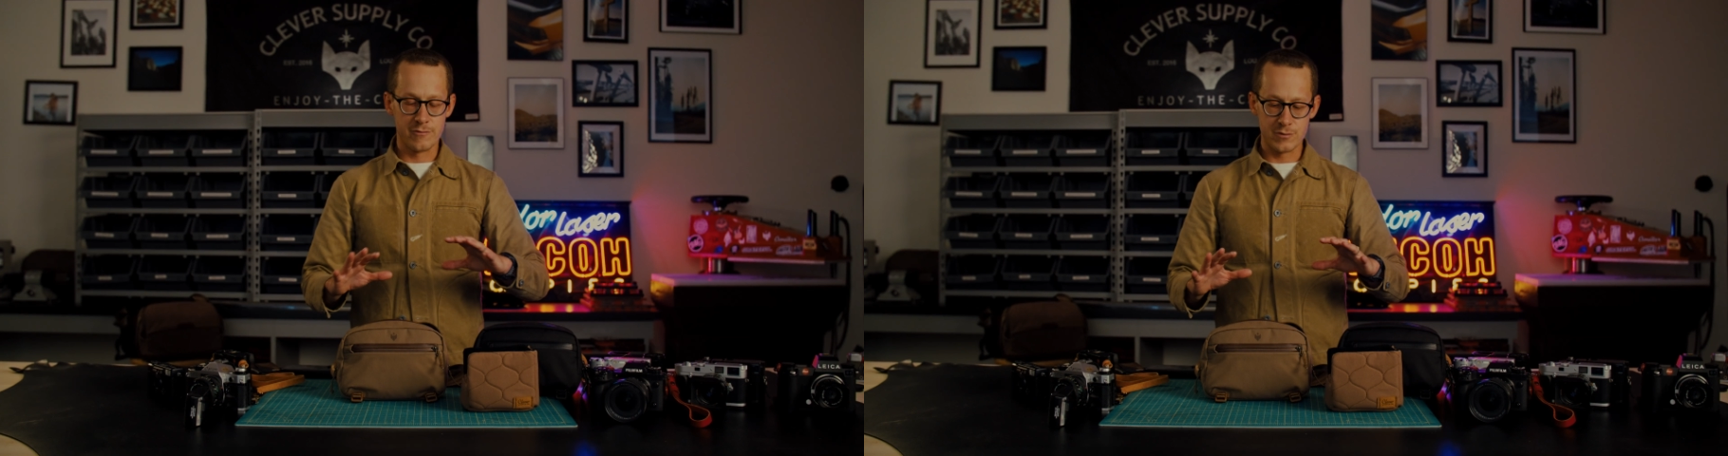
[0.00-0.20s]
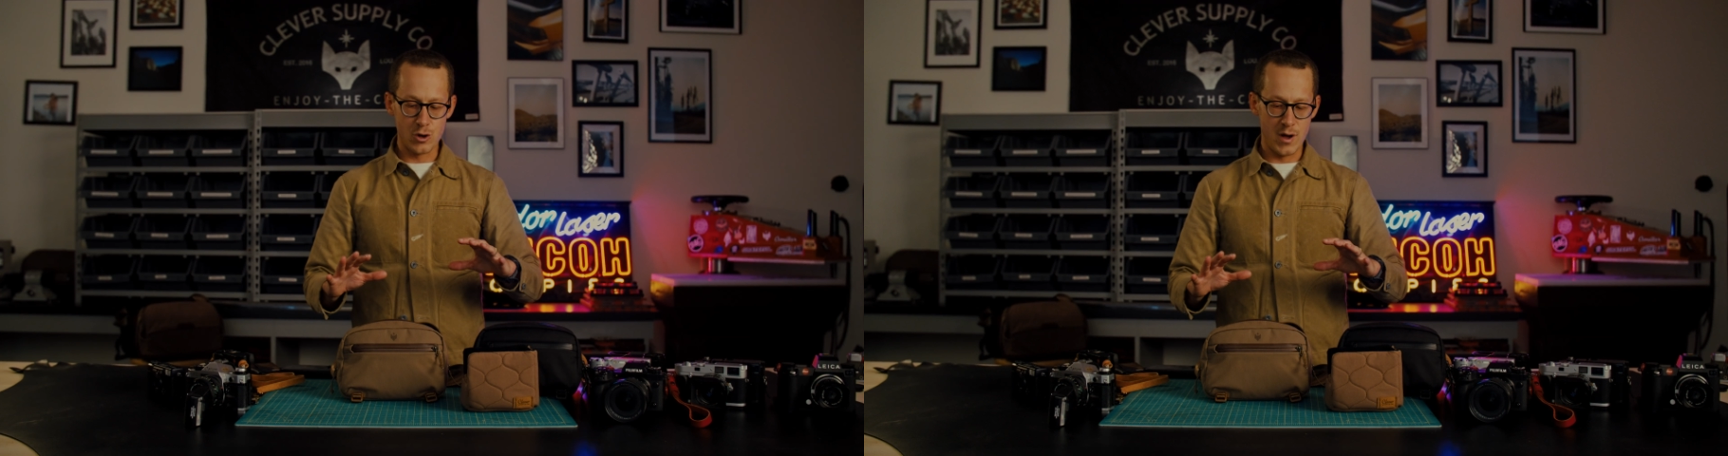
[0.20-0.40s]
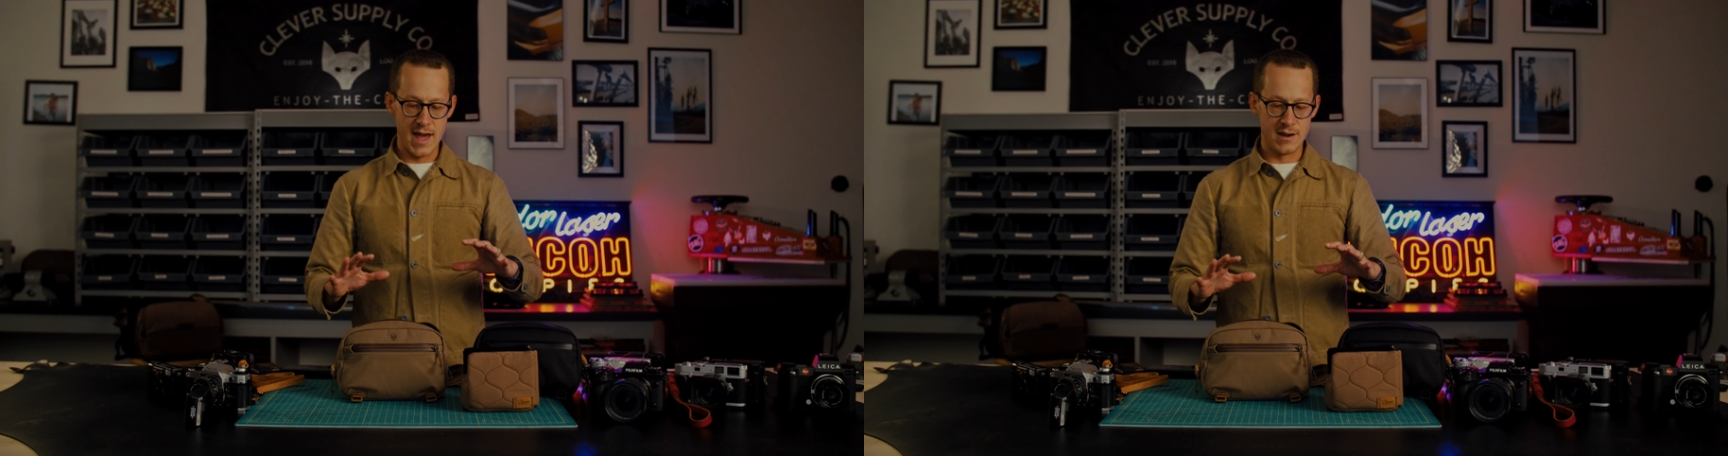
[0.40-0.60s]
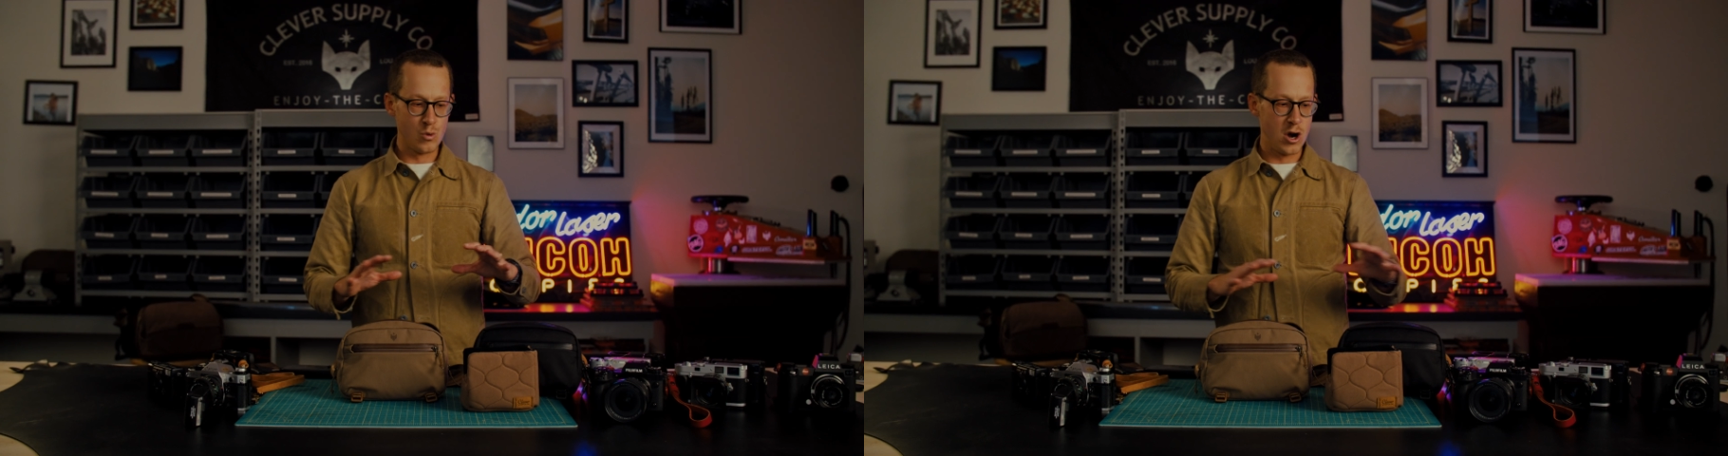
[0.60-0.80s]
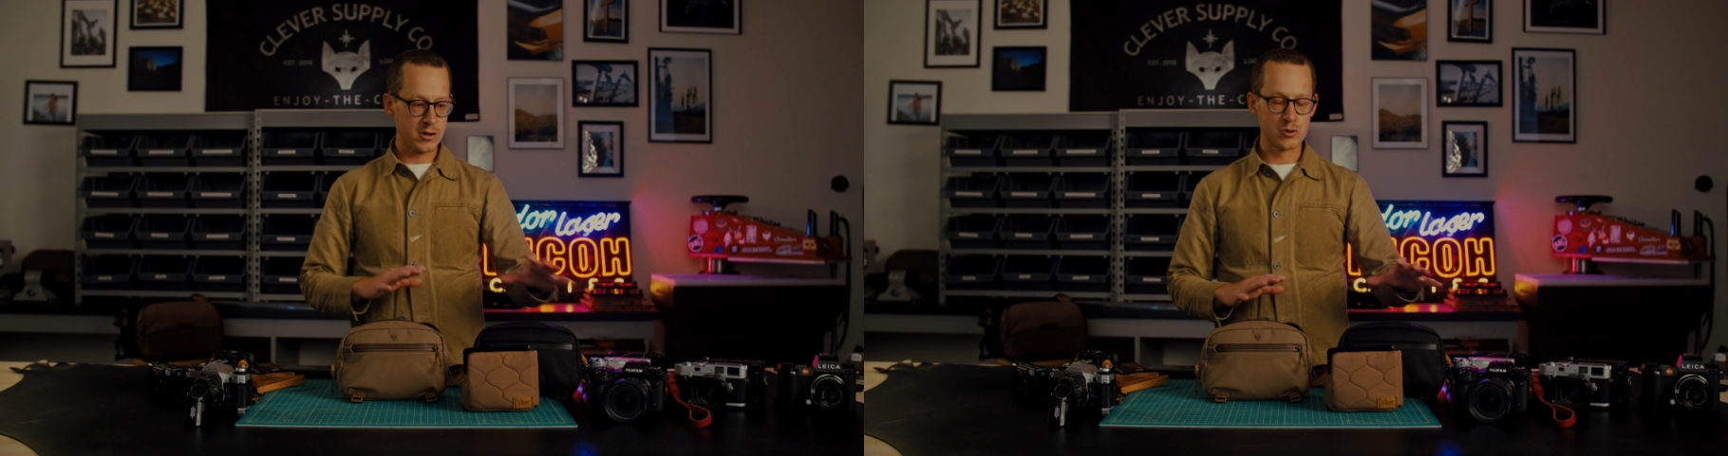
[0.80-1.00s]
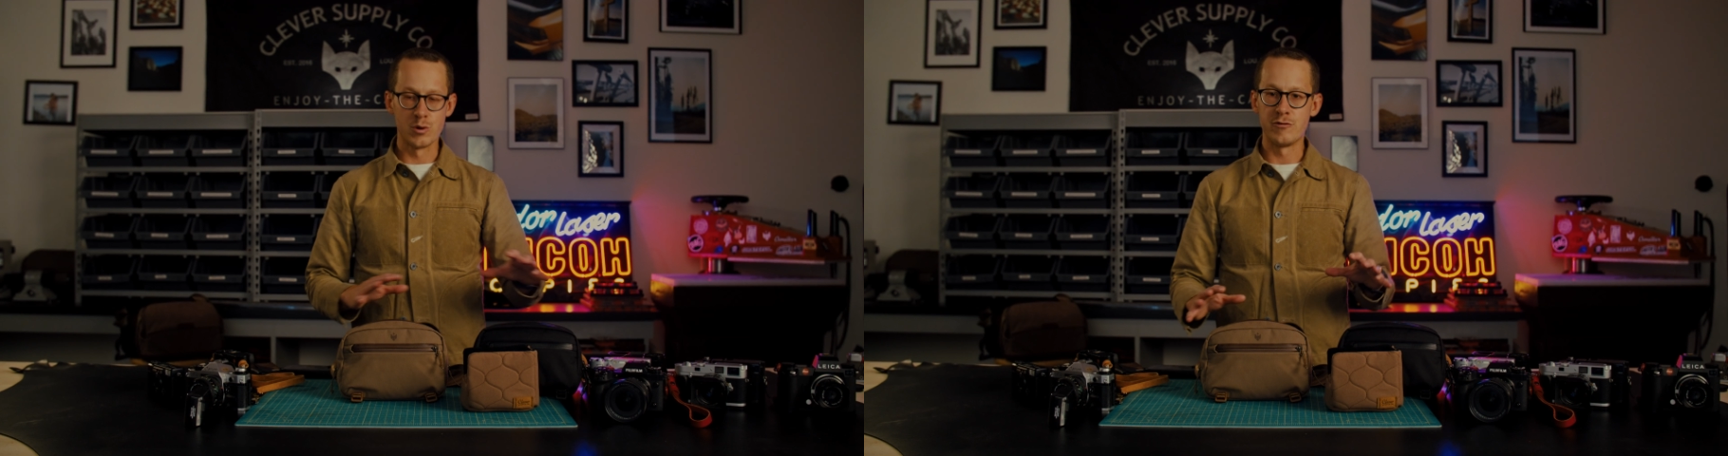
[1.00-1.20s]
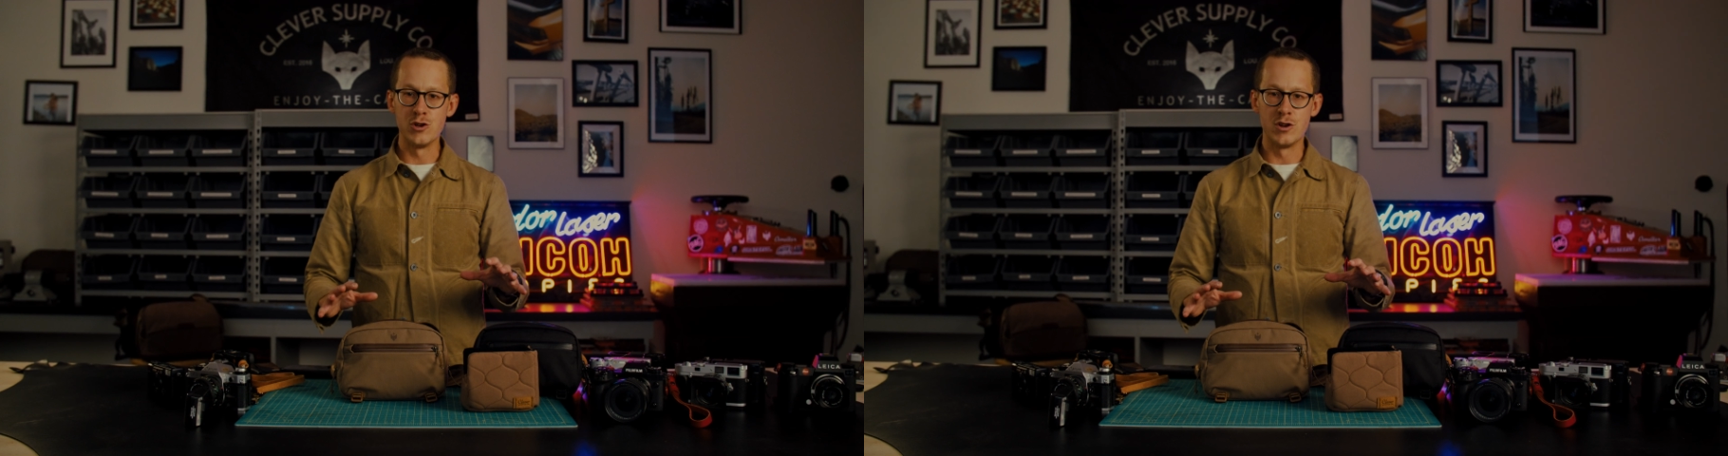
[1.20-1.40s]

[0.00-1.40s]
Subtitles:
to go ahead and walk through a few